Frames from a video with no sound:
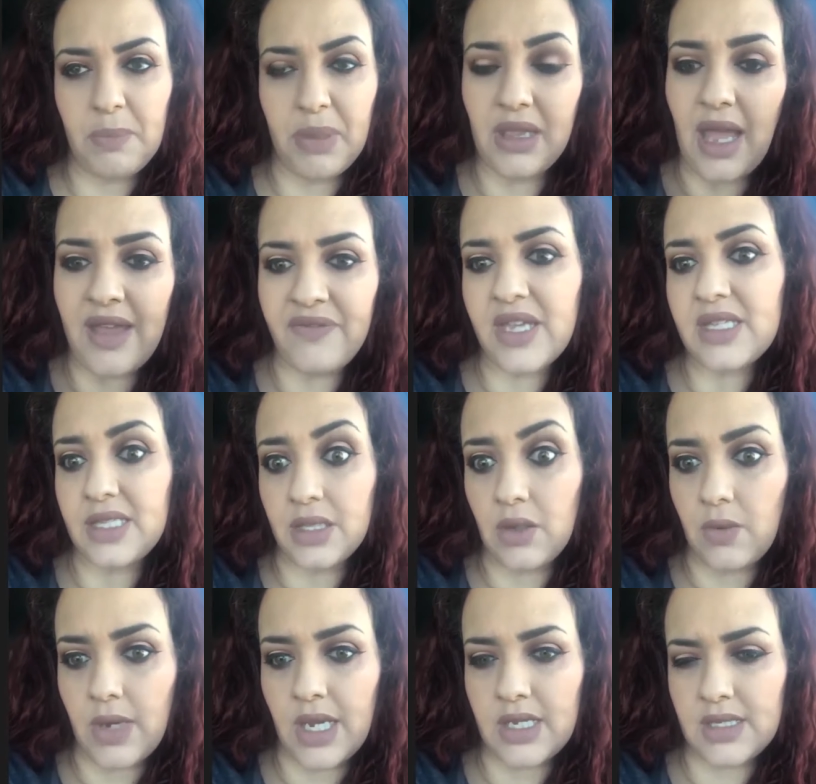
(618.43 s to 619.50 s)
but life gets in
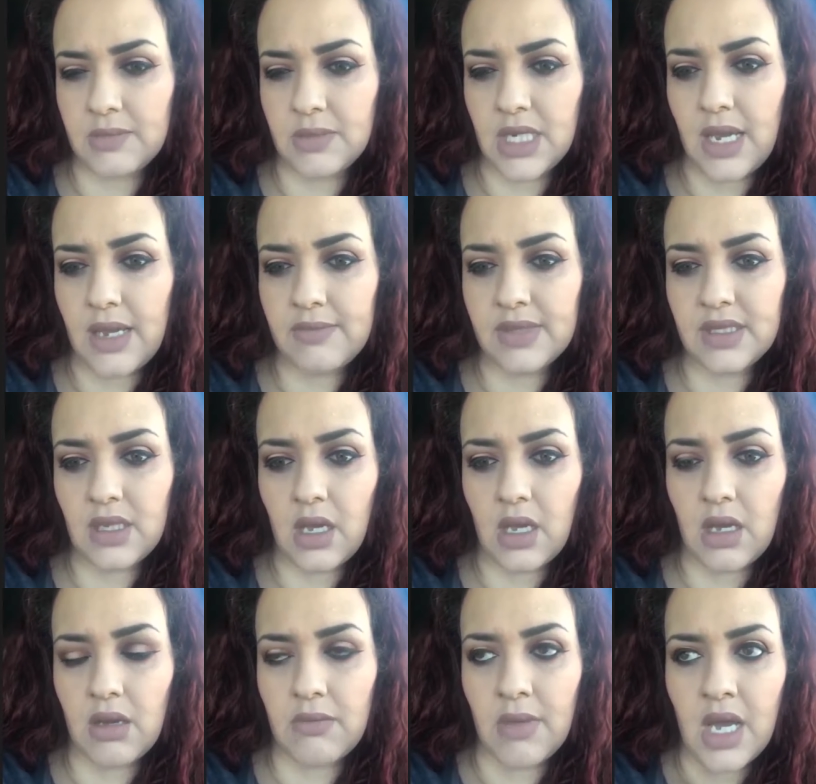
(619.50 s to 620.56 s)
the way sometimes.
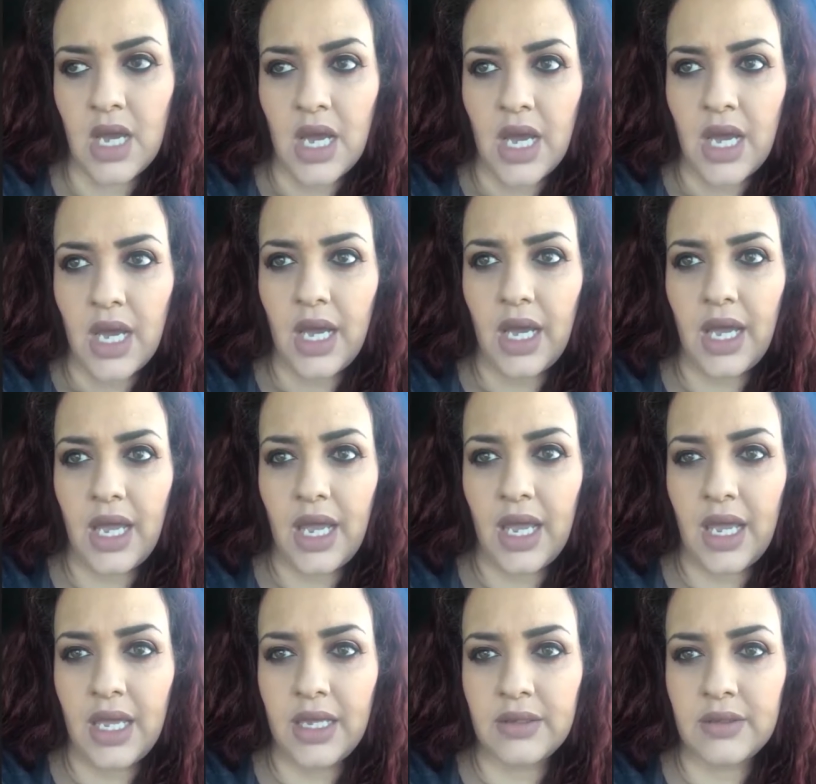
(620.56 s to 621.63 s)

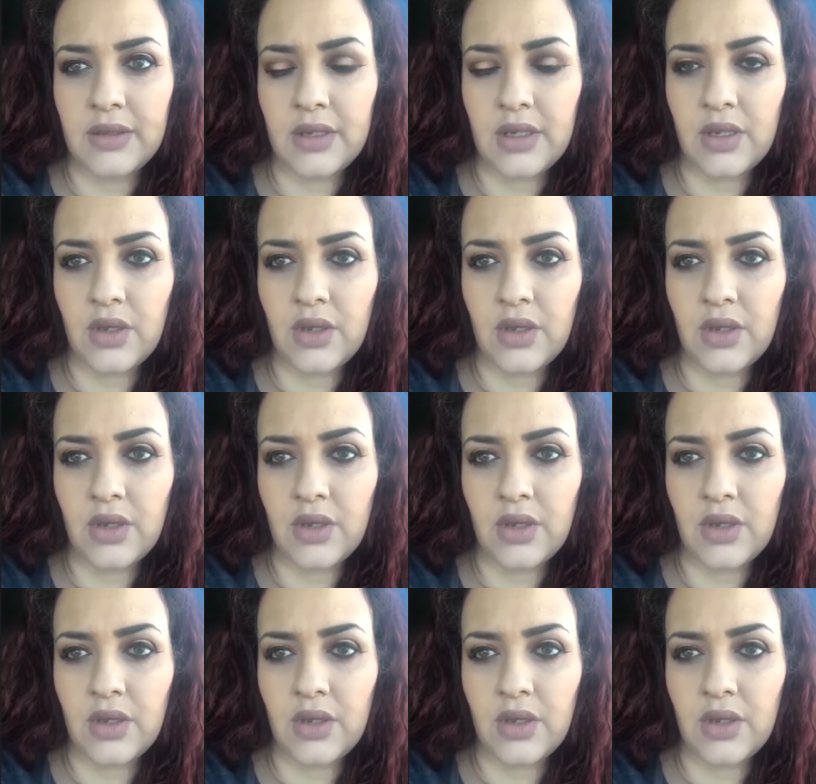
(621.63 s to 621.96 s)
And